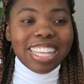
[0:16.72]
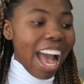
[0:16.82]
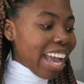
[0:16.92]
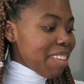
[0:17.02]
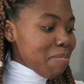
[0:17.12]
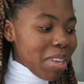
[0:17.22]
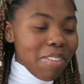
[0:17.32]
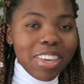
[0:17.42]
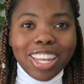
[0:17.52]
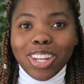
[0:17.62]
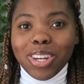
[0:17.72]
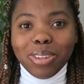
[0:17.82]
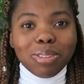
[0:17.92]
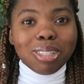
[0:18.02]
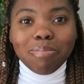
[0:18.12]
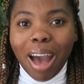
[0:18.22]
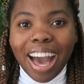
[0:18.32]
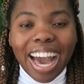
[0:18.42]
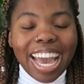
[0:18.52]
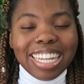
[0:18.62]
I'm even in a new
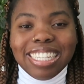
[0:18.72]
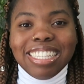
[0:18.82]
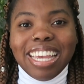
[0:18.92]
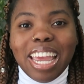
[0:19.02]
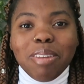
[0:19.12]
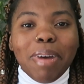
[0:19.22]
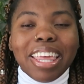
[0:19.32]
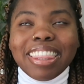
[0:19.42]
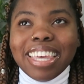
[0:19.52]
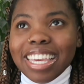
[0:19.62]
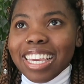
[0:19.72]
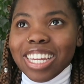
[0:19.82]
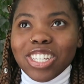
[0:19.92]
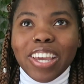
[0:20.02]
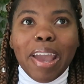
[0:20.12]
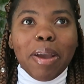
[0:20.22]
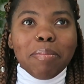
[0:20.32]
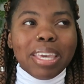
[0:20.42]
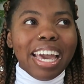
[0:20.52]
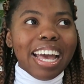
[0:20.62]
spot. I had to sit in my thinking chair
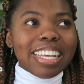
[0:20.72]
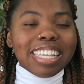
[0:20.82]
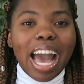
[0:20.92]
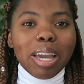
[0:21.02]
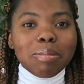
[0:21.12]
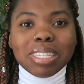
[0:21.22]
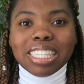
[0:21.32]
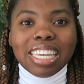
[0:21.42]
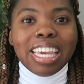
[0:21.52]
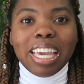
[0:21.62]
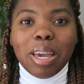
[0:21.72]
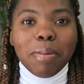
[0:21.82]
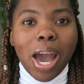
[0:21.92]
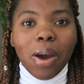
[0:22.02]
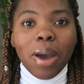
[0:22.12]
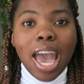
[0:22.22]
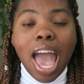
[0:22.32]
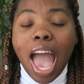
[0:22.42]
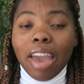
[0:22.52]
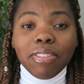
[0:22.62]
because I am just thinking about
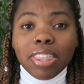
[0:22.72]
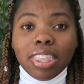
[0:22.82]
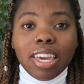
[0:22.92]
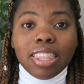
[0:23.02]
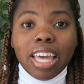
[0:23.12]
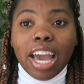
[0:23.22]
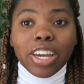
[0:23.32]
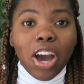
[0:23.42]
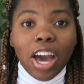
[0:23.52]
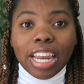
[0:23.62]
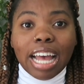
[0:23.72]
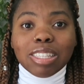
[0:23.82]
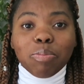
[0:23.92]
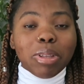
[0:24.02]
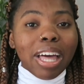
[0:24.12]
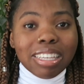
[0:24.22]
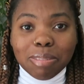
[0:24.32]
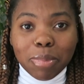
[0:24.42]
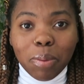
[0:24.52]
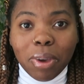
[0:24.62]
everything that God has
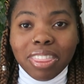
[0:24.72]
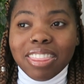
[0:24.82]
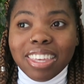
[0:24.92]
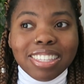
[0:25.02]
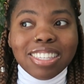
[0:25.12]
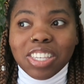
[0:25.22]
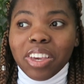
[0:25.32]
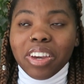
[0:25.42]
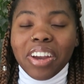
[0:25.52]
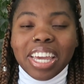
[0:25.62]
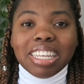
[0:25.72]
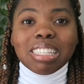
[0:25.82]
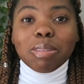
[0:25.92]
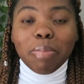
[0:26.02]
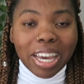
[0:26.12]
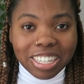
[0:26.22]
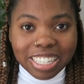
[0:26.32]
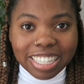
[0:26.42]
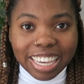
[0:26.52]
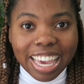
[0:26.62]
blessed me with this year, and
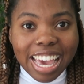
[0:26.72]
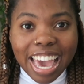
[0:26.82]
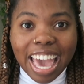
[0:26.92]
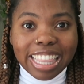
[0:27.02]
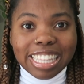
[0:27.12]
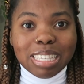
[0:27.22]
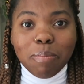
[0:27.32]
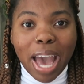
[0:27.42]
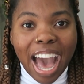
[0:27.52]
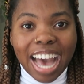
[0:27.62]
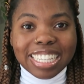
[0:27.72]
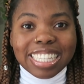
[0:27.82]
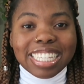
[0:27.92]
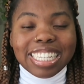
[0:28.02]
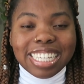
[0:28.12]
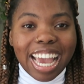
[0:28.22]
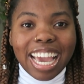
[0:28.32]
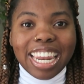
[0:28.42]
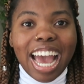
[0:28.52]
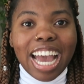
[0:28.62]
especially in this past
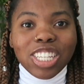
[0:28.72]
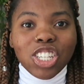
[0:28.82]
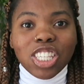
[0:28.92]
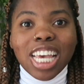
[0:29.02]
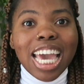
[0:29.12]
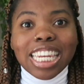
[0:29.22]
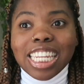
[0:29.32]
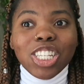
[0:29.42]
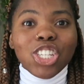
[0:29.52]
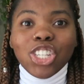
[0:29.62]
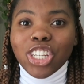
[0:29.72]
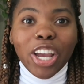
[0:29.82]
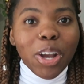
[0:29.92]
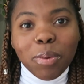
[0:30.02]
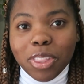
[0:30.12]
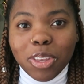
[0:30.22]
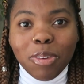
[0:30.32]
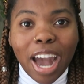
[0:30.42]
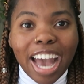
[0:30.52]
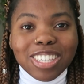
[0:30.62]
day, and I just needed to share it with you
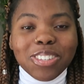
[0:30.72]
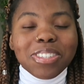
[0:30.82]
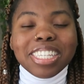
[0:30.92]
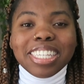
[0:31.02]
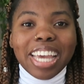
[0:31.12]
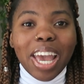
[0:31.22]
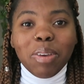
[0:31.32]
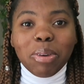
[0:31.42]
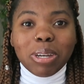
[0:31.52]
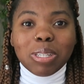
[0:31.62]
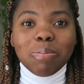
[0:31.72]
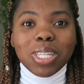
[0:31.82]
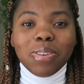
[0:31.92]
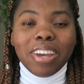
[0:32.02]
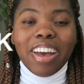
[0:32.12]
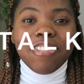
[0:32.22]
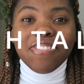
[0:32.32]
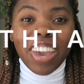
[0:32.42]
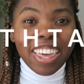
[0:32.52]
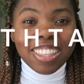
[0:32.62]
guys. So today we're going to be doing a
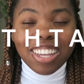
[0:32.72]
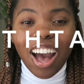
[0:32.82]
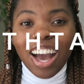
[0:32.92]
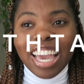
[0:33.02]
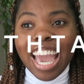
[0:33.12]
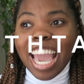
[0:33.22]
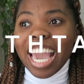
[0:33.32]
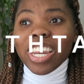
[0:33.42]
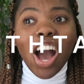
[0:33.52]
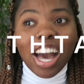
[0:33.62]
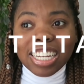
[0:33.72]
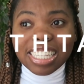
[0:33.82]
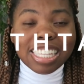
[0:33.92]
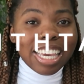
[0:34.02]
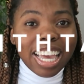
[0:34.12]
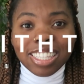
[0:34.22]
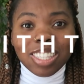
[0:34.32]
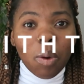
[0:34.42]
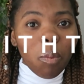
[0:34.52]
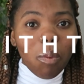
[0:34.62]
faith talk, and honestly
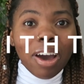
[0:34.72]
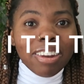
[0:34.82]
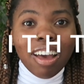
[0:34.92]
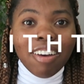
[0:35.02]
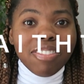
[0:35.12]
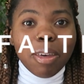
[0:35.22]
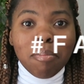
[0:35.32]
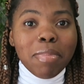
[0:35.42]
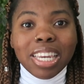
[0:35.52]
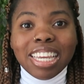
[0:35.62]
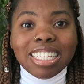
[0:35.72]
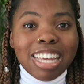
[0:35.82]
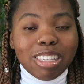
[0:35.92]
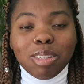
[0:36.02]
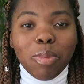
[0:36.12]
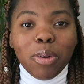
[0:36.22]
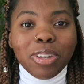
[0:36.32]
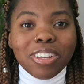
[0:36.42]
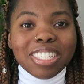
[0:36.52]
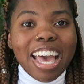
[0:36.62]
it's one of the many
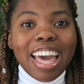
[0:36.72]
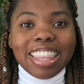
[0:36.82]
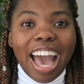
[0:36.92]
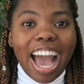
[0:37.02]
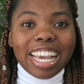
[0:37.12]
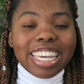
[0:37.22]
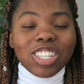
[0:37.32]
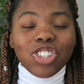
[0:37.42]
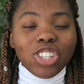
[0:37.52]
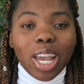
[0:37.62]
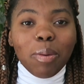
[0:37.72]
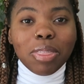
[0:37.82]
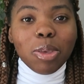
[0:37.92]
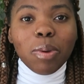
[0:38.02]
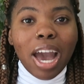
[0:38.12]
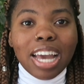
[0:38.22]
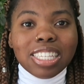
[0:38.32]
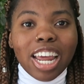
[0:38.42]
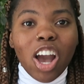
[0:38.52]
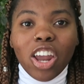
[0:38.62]
testimonials that I can share with you guys,
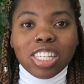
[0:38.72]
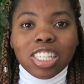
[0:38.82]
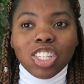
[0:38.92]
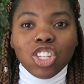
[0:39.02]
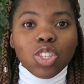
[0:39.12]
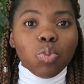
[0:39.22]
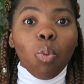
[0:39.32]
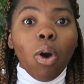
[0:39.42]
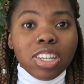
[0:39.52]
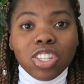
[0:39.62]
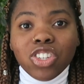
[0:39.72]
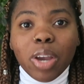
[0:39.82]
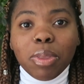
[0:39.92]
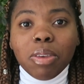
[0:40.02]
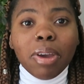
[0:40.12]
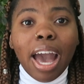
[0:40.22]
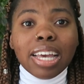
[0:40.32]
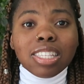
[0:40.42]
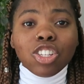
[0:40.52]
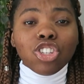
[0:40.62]
and I honestly just want to share with you
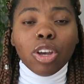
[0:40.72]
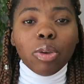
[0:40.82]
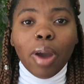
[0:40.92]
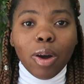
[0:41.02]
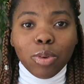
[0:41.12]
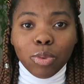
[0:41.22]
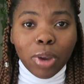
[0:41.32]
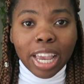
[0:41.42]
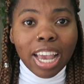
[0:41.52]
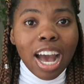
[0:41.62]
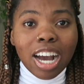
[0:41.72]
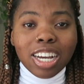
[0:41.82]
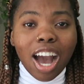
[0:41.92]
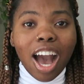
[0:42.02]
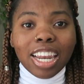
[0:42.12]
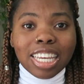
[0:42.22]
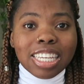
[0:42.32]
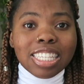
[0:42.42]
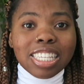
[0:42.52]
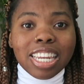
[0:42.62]
guys to show you how great God
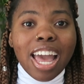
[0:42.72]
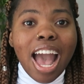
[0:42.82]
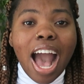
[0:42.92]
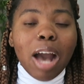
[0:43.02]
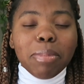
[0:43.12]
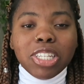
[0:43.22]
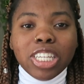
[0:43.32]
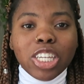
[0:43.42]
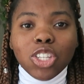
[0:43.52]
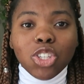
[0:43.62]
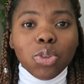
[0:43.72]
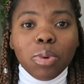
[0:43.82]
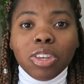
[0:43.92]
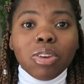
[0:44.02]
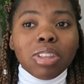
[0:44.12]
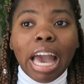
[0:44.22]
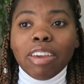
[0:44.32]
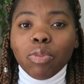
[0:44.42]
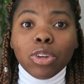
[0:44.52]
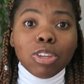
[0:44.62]
is and how much He can do in your
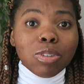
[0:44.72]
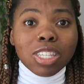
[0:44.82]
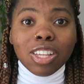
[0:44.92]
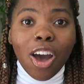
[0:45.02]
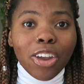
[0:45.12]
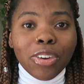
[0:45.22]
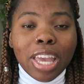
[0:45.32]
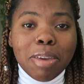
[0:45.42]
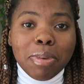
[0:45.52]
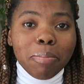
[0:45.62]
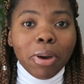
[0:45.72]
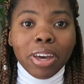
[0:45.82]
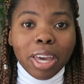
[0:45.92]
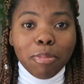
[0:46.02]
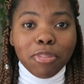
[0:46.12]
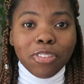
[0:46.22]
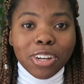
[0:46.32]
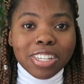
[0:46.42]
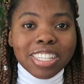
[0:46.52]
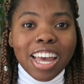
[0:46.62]
life when you just honor Him and put Him
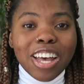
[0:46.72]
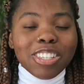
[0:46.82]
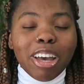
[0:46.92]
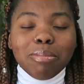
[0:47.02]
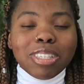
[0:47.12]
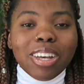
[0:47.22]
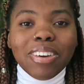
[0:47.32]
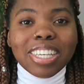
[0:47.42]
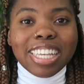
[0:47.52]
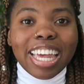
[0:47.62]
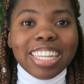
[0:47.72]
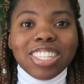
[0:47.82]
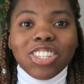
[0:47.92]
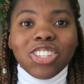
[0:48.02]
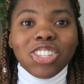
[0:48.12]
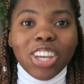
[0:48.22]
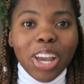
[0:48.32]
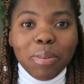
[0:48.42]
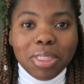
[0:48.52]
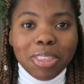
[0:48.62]
first. So I'm so excited to
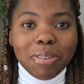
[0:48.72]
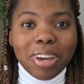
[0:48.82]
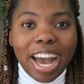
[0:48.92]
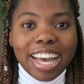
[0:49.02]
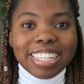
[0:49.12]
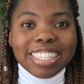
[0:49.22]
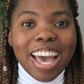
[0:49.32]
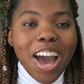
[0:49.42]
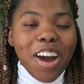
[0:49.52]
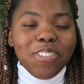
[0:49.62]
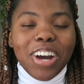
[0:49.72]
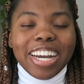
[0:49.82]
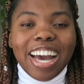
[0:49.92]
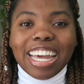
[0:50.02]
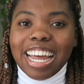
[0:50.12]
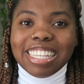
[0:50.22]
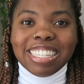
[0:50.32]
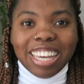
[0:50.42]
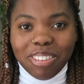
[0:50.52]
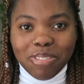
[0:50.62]
share with you guys what God has
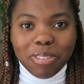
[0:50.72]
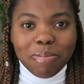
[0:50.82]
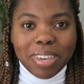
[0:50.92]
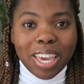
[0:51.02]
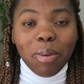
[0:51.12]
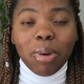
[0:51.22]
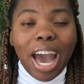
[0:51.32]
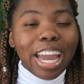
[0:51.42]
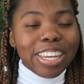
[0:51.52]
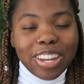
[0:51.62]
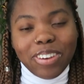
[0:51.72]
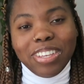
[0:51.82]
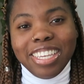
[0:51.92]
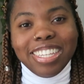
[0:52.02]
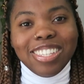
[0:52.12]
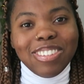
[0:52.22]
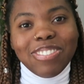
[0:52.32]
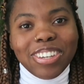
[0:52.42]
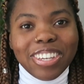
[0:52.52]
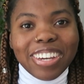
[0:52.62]
done for me and what I know He can do
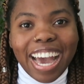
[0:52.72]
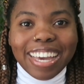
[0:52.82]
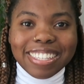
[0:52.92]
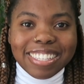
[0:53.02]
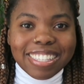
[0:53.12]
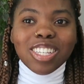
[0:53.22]
for you guys.